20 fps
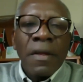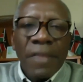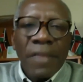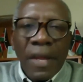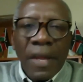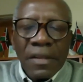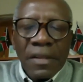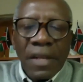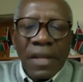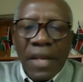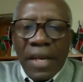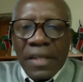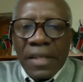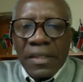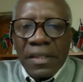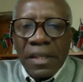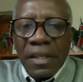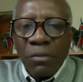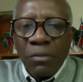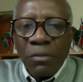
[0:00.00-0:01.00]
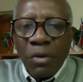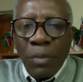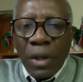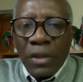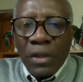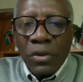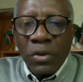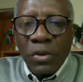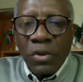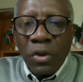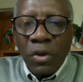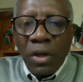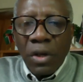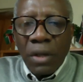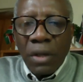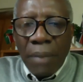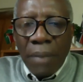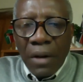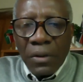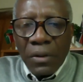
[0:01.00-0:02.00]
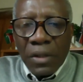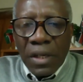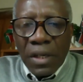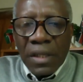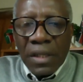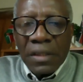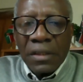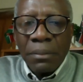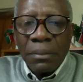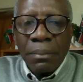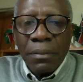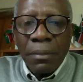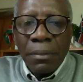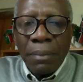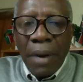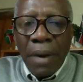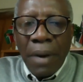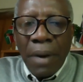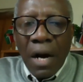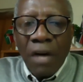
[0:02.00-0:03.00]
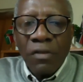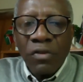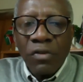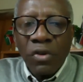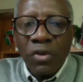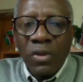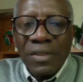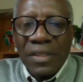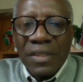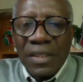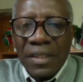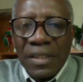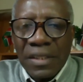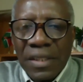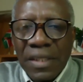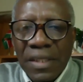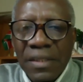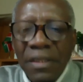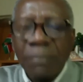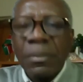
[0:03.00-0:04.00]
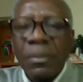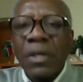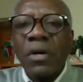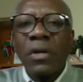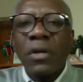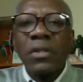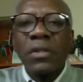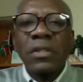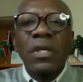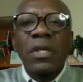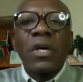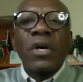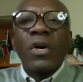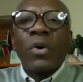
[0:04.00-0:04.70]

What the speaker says: Then the next thing we want to talk about is the power of consistency, because